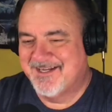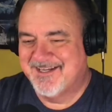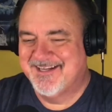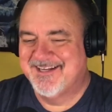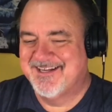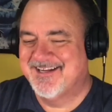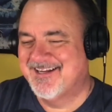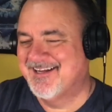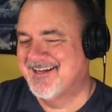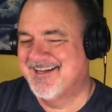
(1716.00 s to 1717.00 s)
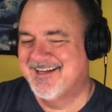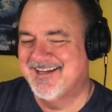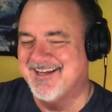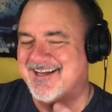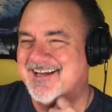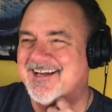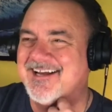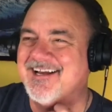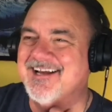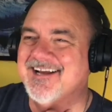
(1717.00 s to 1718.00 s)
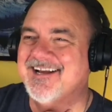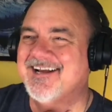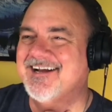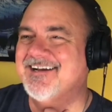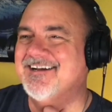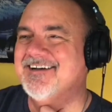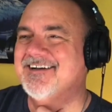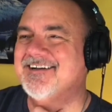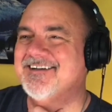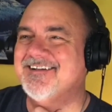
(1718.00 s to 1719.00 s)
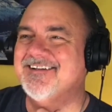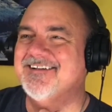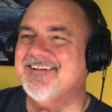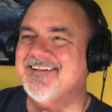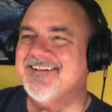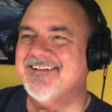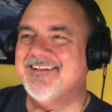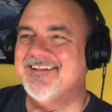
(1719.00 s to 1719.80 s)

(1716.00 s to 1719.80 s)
it turns out, you know, the area is pretty good. So I decide I'm going to go for it again. My turn